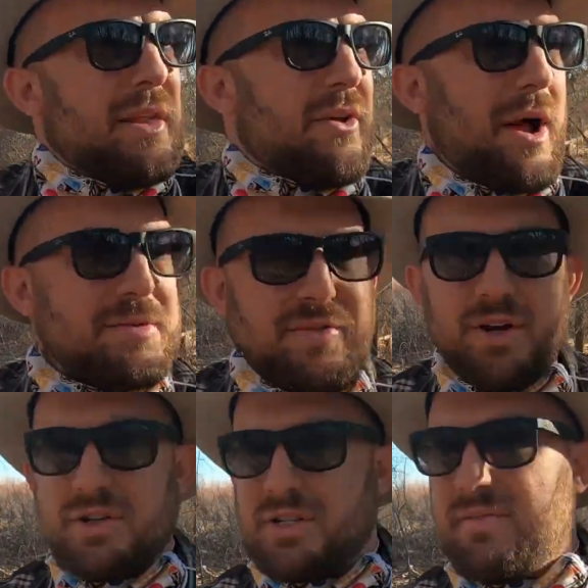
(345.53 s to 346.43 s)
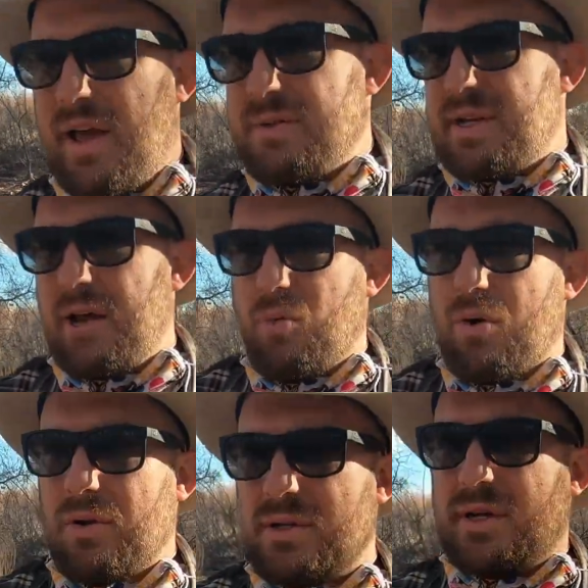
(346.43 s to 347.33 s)
their observations of the outside
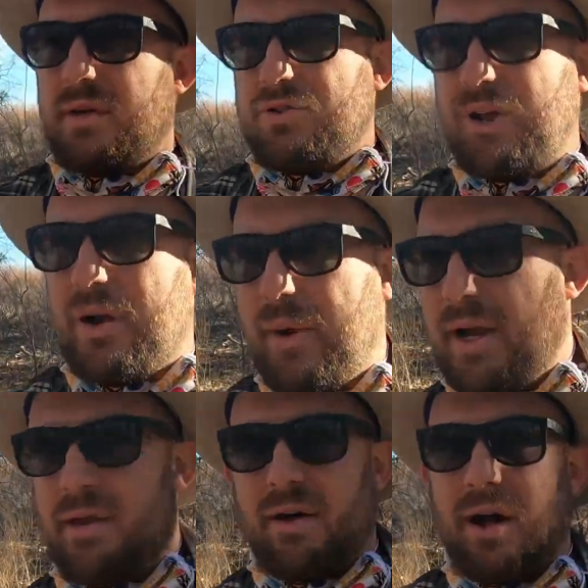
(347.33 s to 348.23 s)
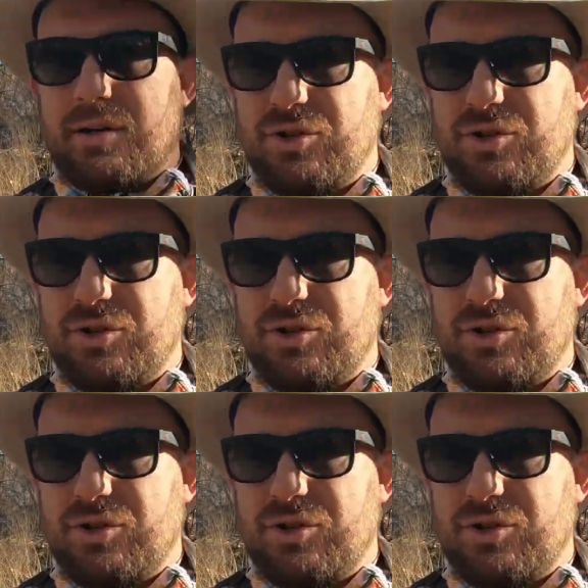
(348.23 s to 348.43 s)
world to generate thought,